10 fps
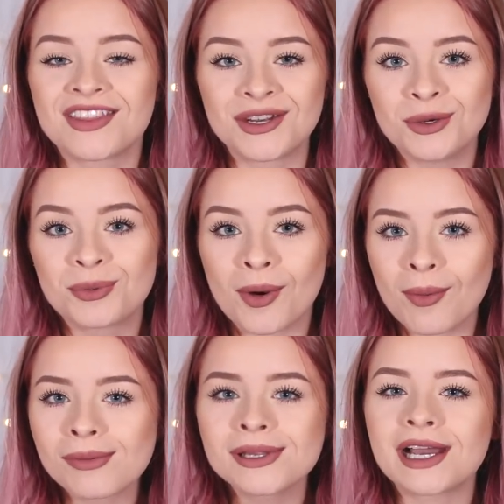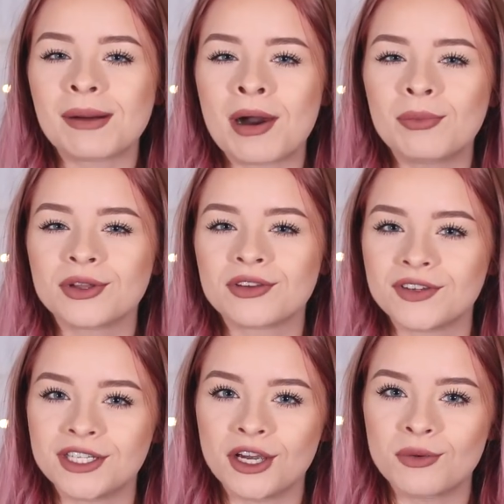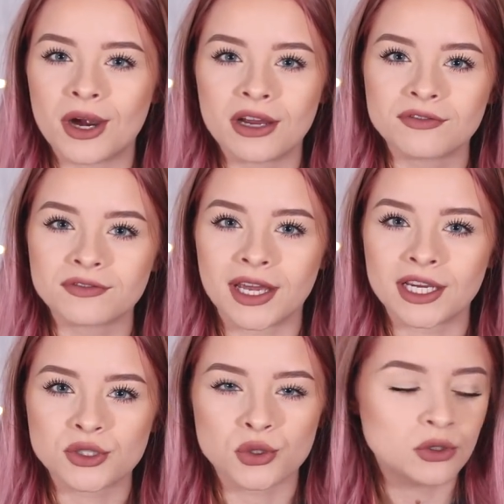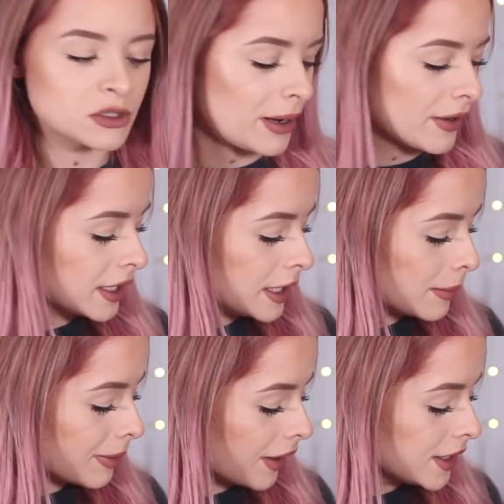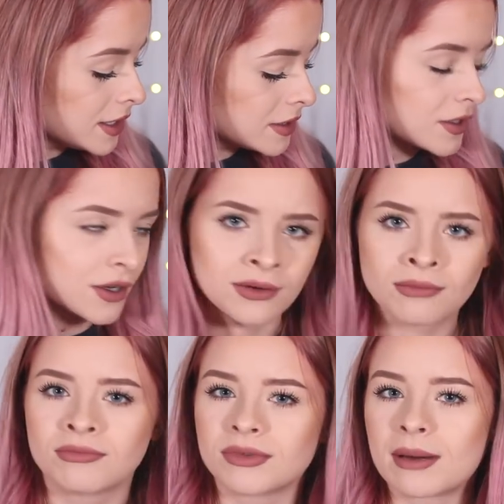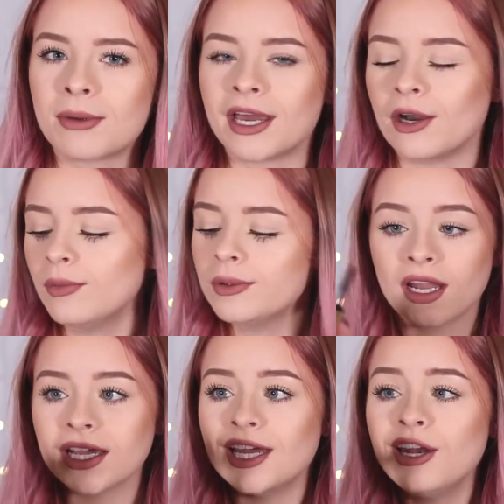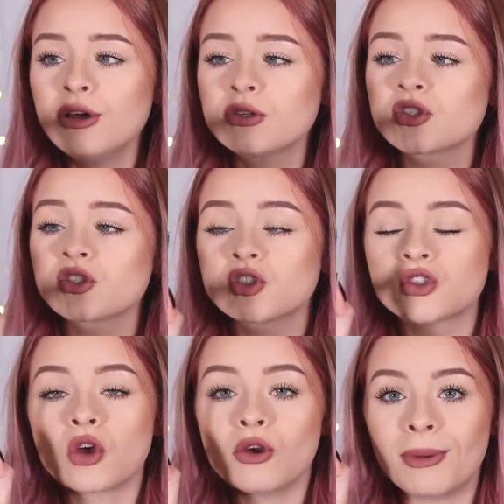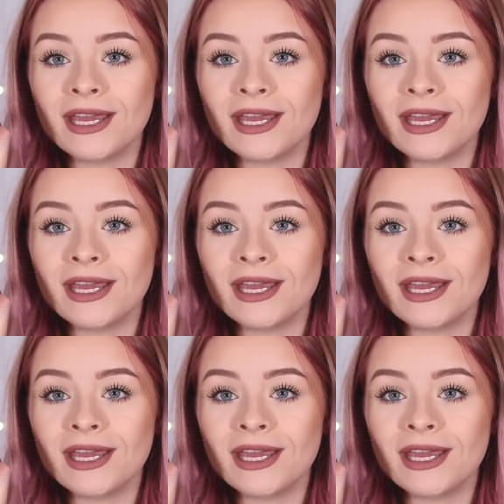then it will probably come up with a video where I've like talked about it and applied it, so that might help. Like it looks so